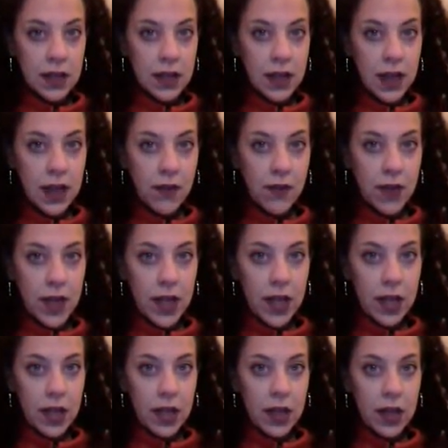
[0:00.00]
carefully.
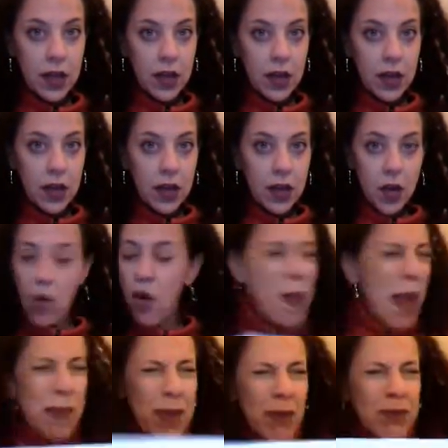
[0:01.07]
Or
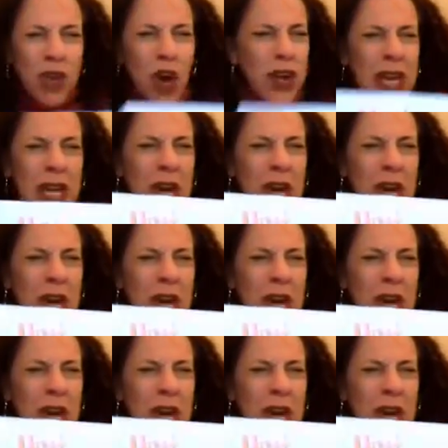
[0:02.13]
maybe I'm talking